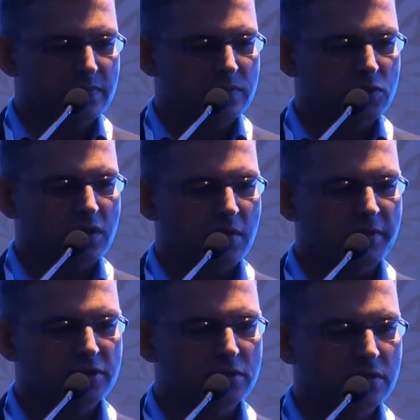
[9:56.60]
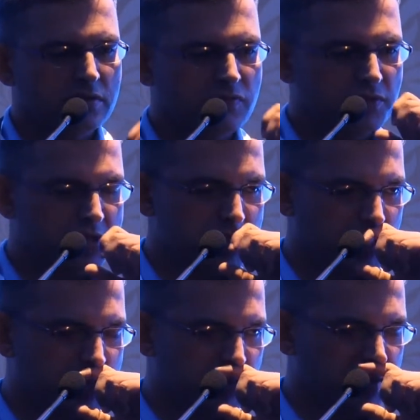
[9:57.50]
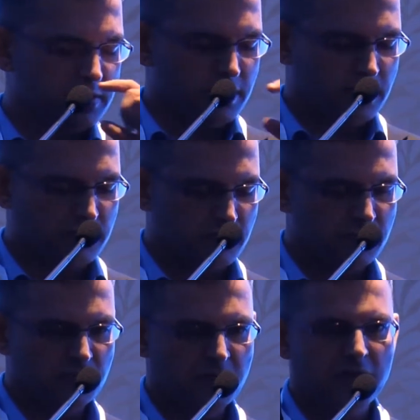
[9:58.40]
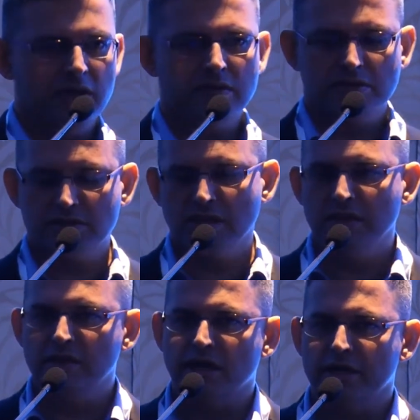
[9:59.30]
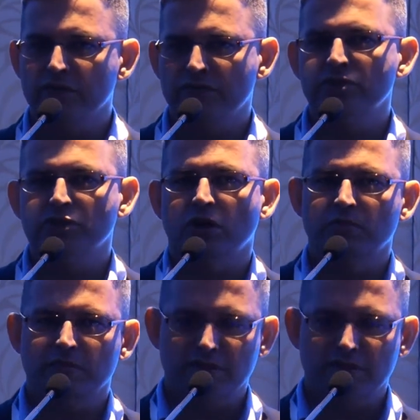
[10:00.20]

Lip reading: So coming to the first aspect, we are still in the eye of a storm